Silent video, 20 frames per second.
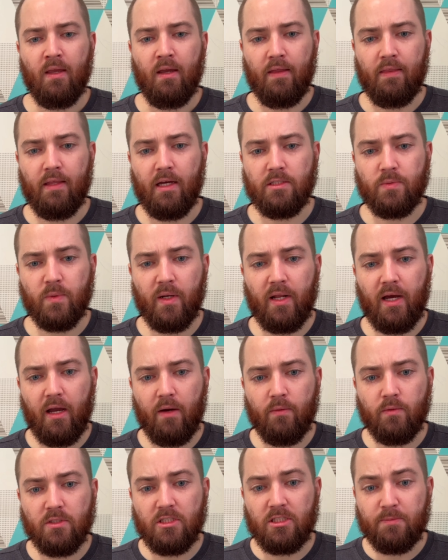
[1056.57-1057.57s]
And that's what I
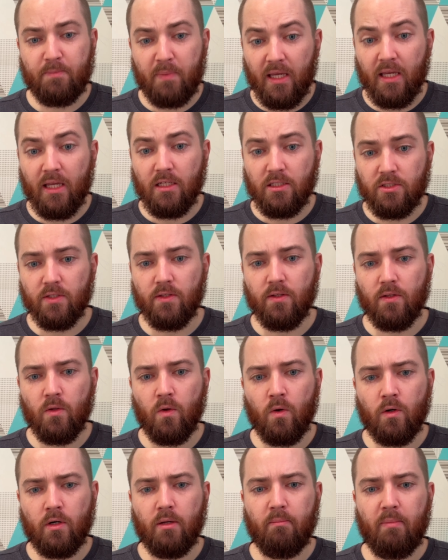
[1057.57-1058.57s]
was speaking to the
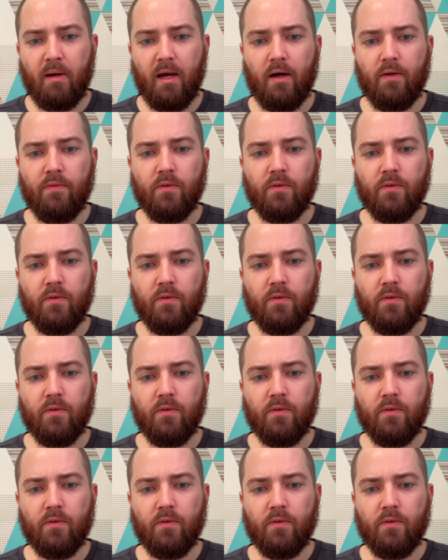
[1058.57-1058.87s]
Lord about.